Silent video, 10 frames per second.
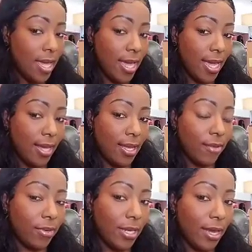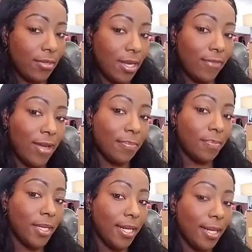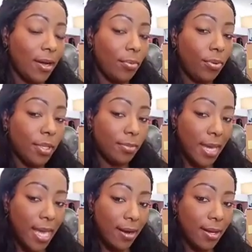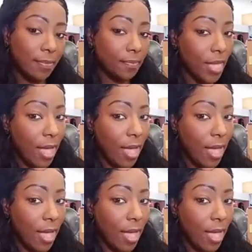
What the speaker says: and every now and then if I'm planning on pulling my hair up,